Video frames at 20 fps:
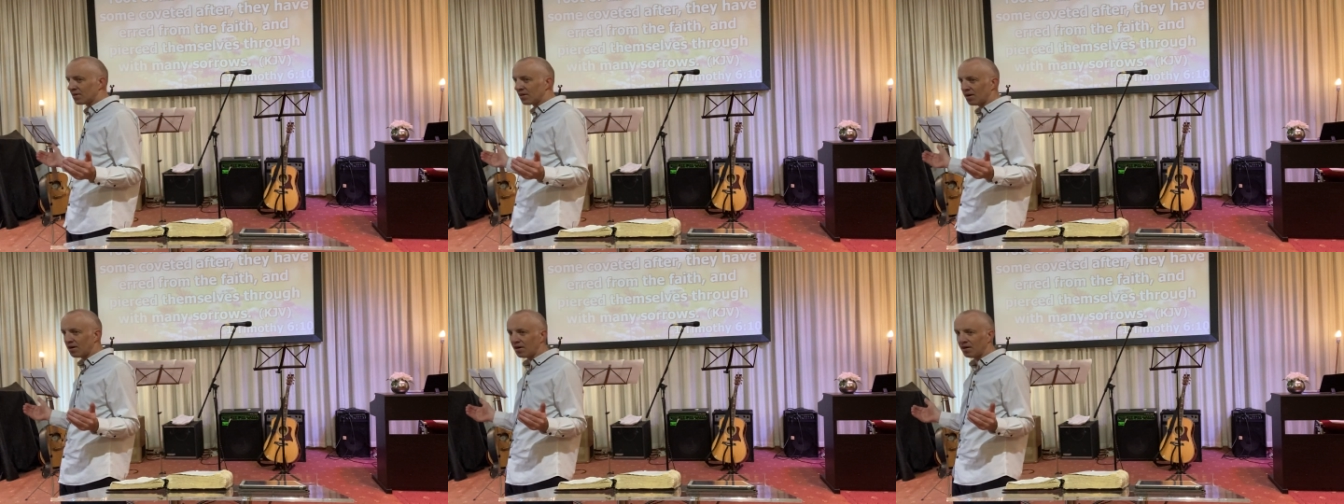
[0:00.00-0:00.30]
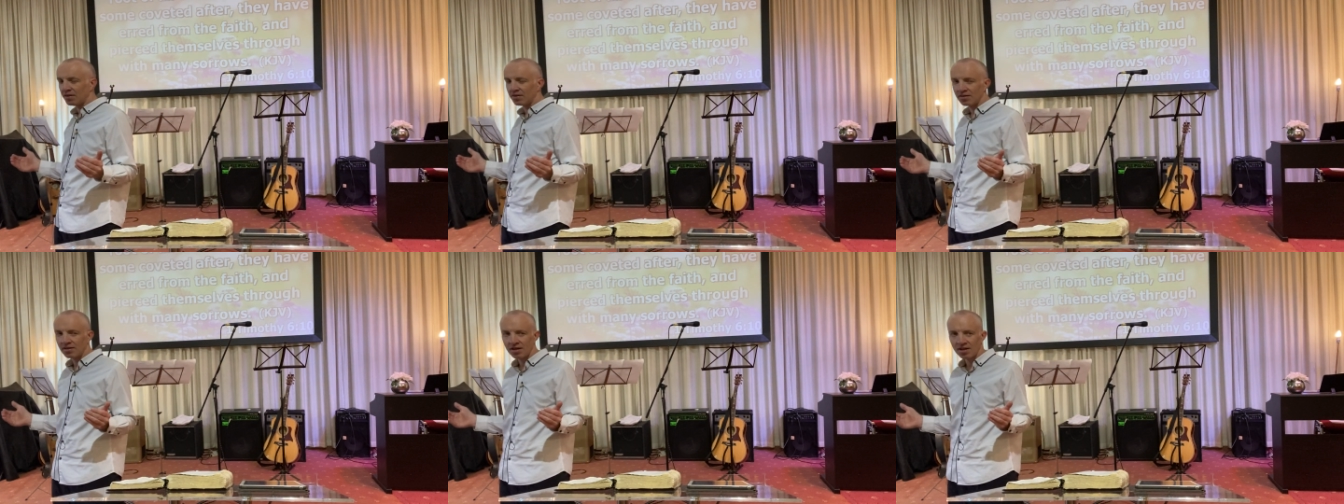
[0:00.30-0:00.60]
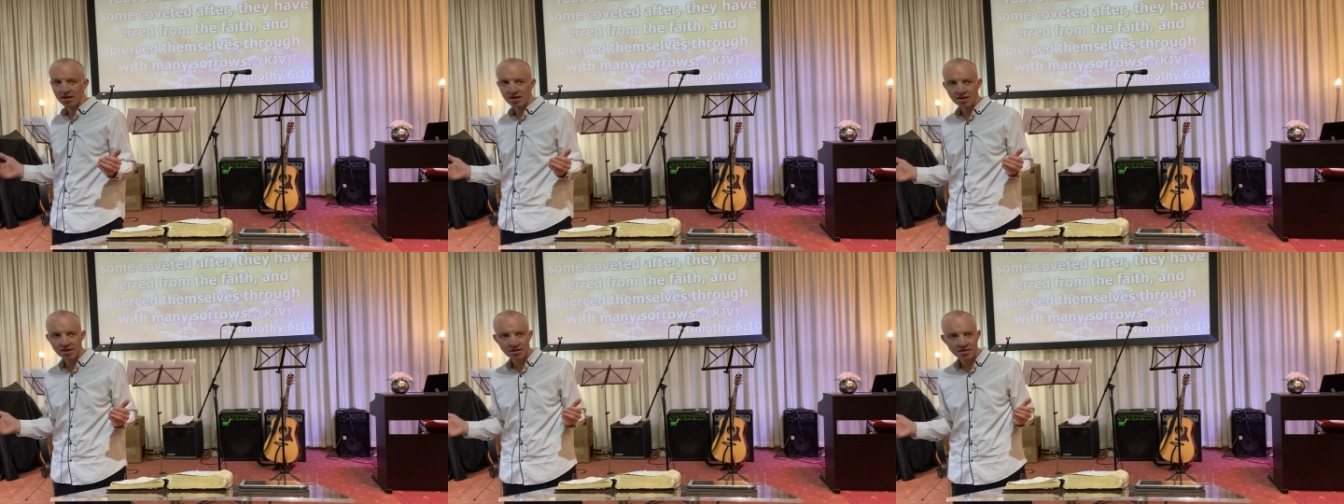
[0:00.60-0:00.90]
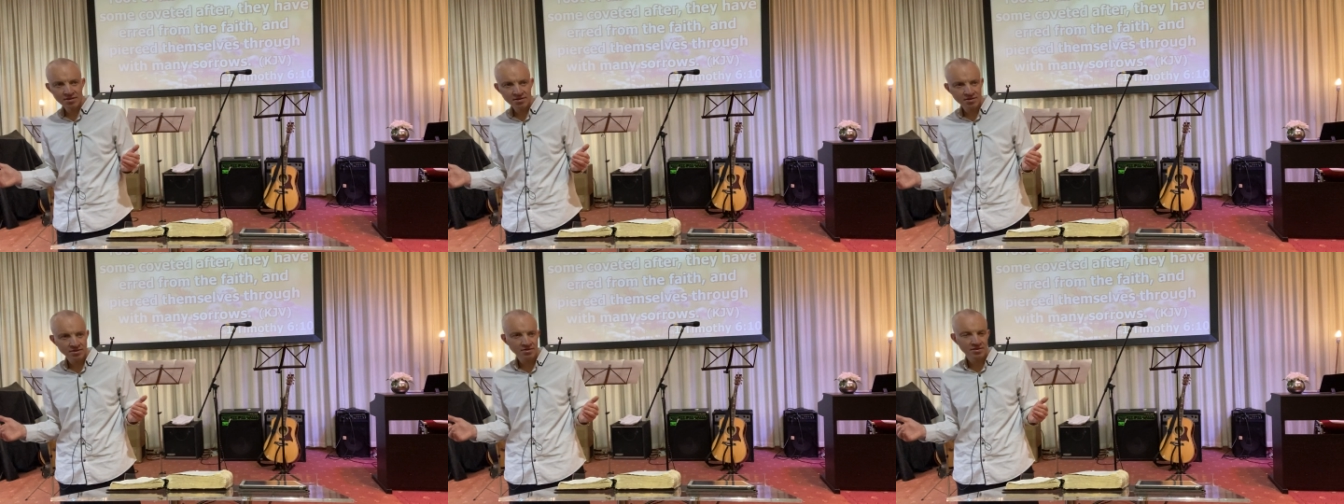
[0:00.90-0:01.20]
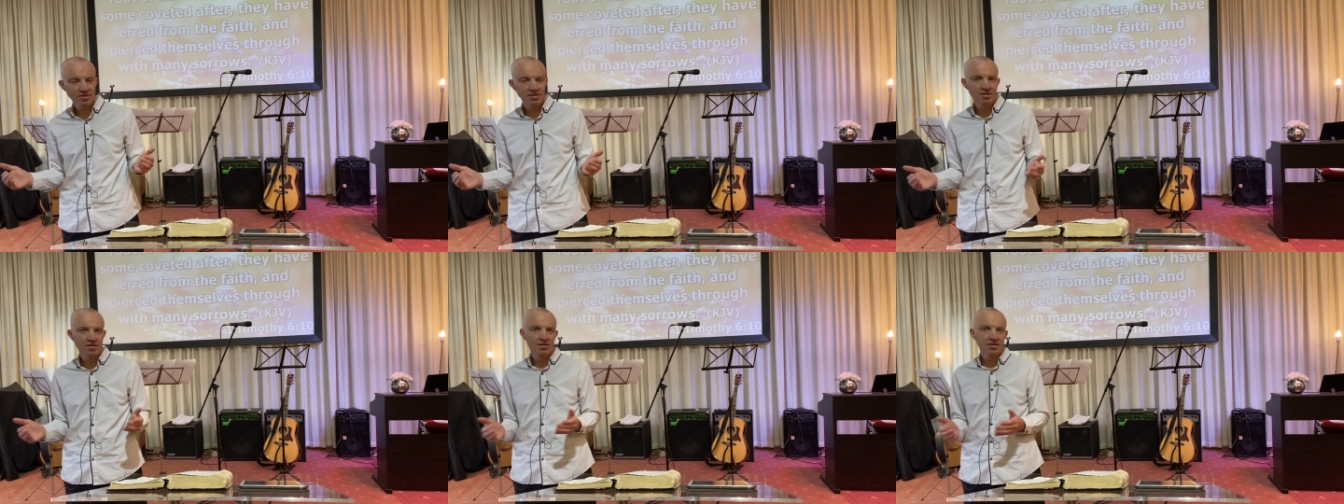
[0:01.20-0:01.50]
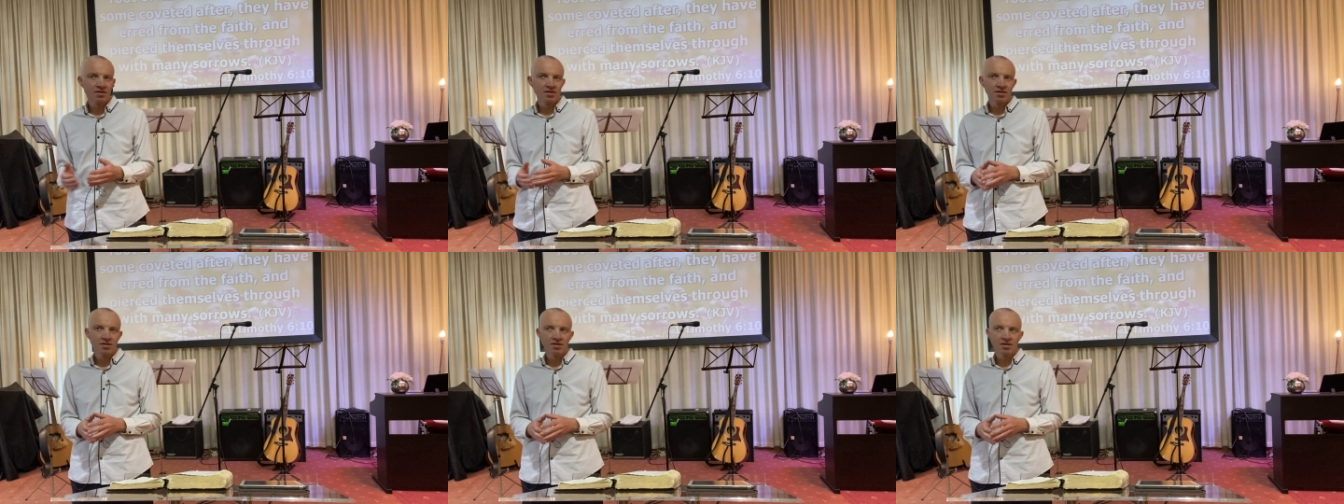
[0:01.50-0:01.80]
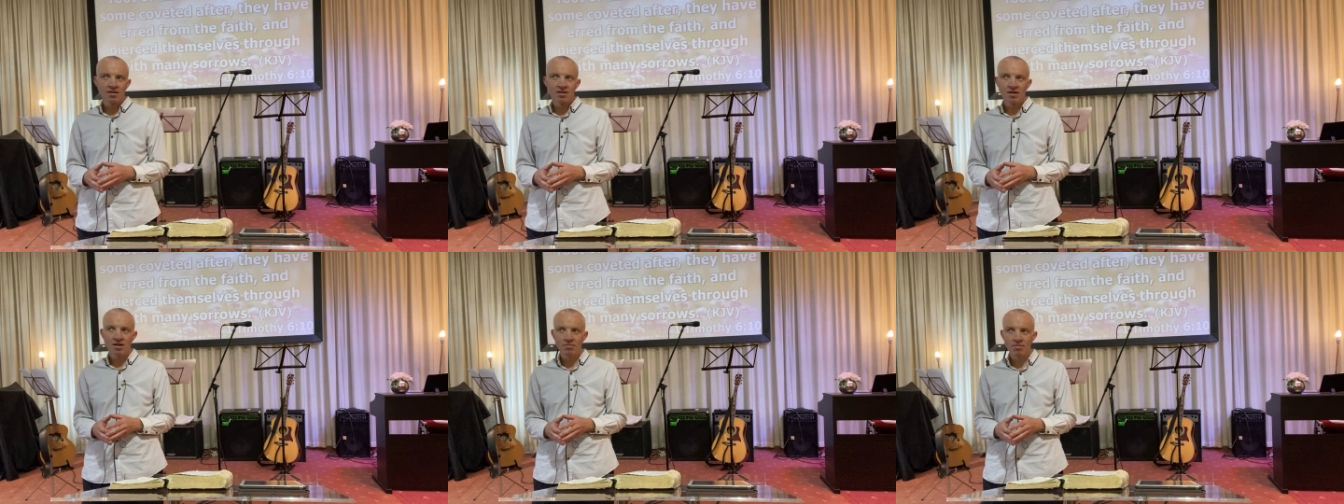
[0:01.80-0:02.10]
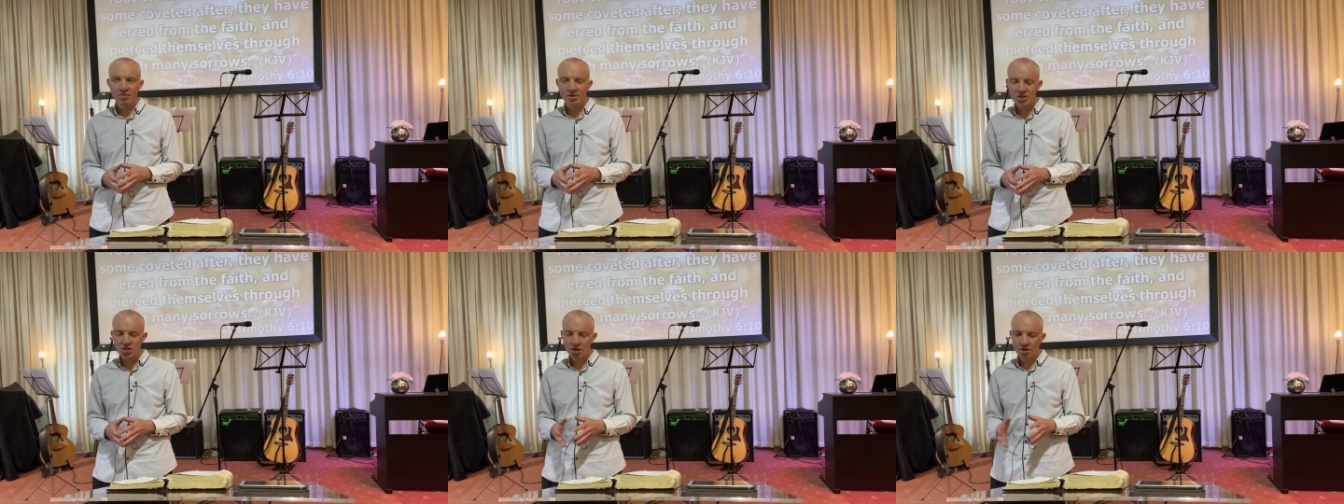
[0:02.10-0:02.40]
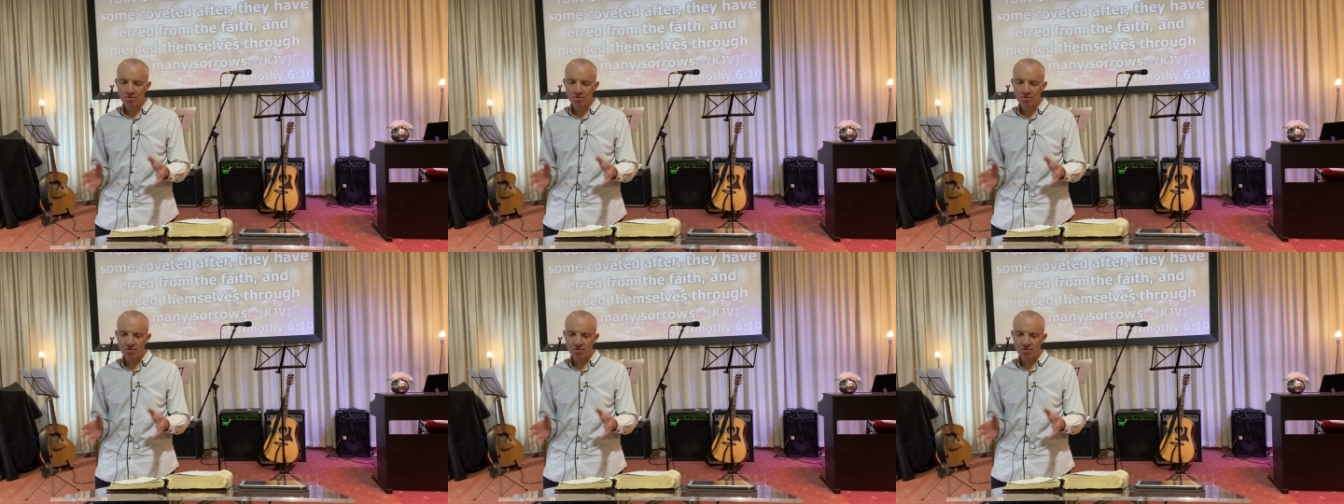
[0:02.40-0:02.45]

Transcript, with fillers: And uh, I'll be sure,